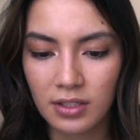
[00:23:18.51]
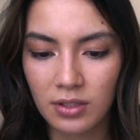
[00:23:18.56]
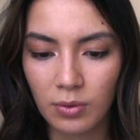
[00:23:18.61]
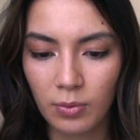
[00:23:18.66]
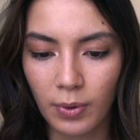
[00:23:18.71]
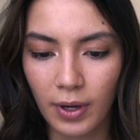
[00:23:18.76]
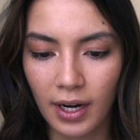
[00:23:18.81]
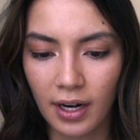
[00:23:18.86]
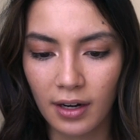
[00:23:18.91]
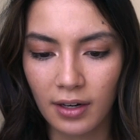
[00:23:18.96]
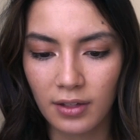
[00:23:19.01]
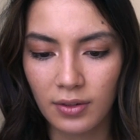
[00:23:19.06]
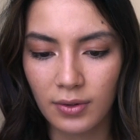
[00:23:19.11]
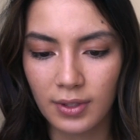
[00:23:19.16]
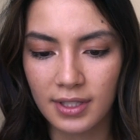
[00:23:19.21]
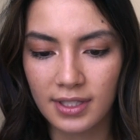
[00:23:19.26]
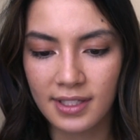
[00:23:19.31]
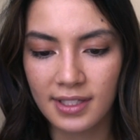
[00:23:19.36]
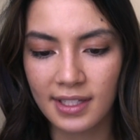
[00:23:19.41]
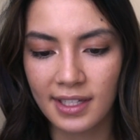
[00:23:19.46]
to where you
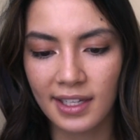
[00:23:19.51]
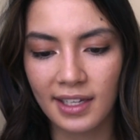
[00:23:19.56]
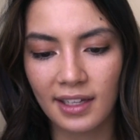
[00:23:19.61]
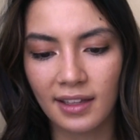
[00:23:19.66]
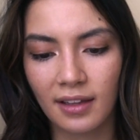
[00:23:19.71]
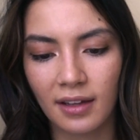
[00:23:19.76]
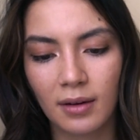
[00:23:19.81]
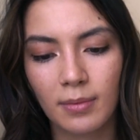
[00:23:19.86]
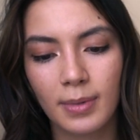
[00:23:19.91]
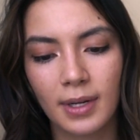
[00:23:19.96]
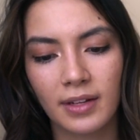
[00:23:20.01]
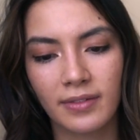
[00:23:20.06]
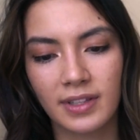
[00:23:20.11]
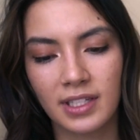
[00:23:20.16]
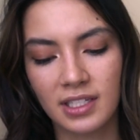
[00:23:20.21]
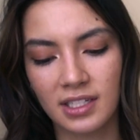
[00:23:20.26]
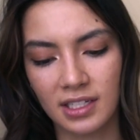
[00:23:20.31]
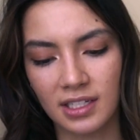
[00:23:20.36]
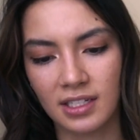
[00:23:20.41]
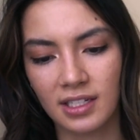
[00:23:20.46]
can see a little bit of the
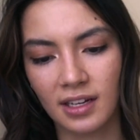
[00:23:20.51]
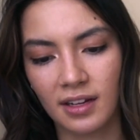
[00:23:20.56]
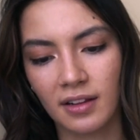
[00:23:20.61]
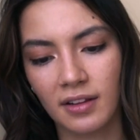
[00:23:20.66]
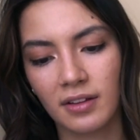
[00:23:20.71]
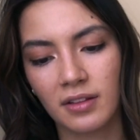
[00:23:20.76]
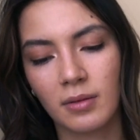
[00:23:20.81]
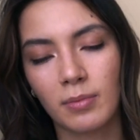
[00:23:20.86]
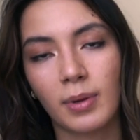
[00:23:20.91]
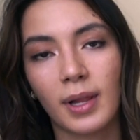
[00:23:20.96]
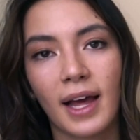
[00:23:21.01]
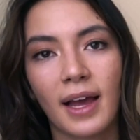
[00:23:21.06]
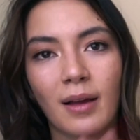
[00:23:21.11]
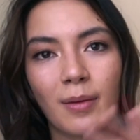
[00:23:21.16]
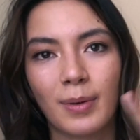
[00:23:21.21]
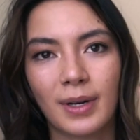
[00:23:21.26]
detail on the black,